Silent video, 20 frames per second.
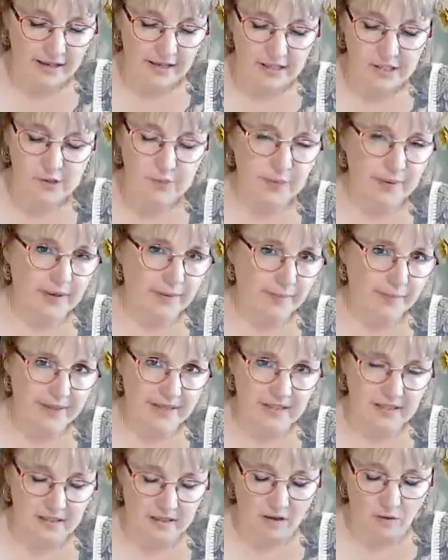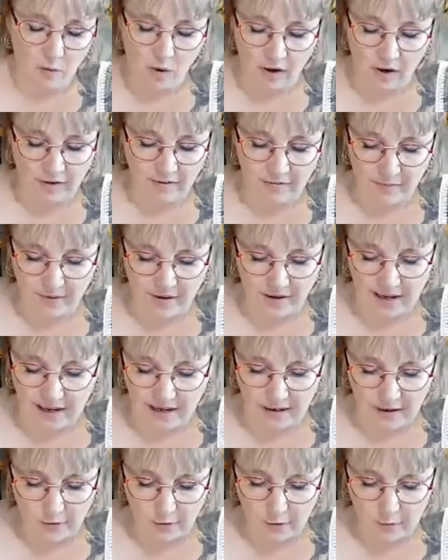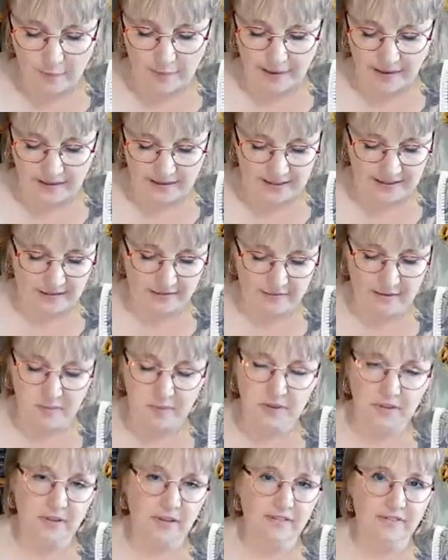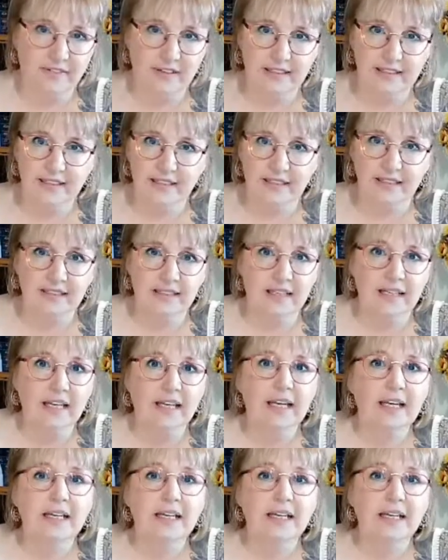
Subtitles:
Sprig and Mist are one of my local bands that are absolutely fantastic.